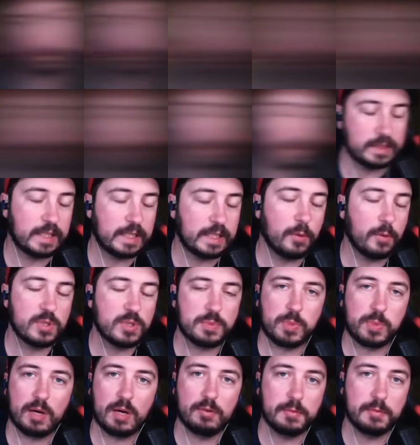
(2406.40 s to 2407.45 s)
Well, that was
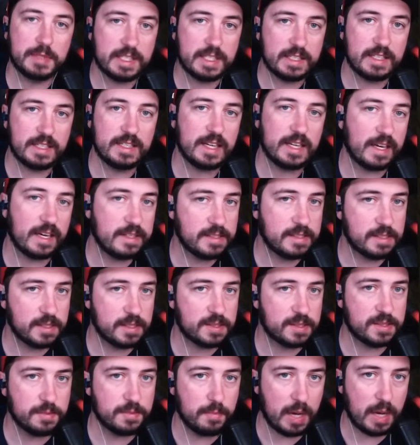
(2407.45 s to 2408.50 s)
probably the
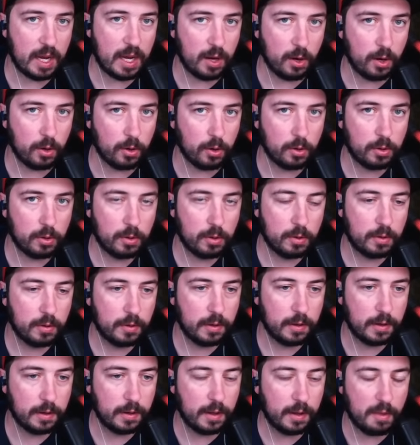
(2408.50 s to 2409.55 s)
nicest mare
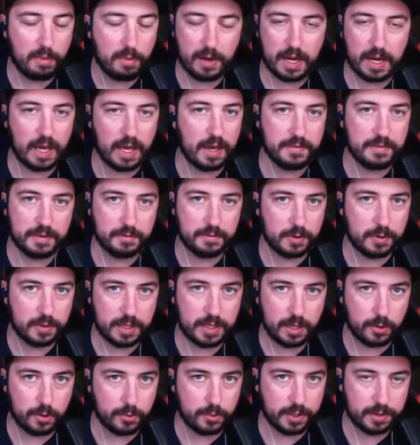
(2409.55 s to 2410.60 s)
that I have ever
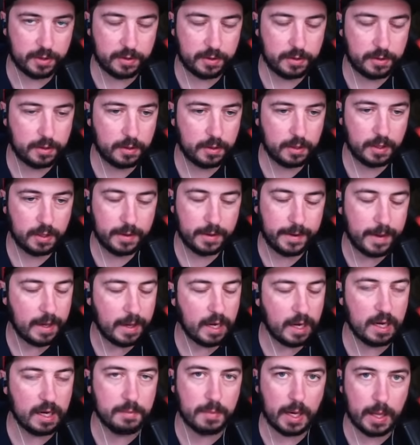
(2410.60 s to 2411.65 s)
dealt with
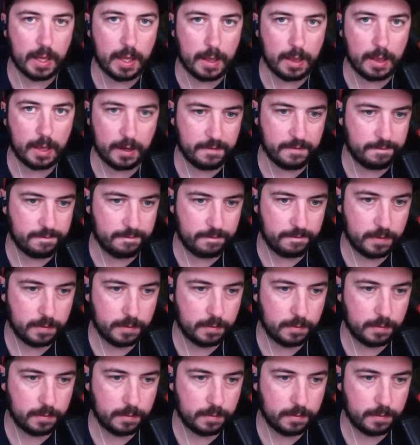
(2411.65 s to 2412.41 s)
in my life.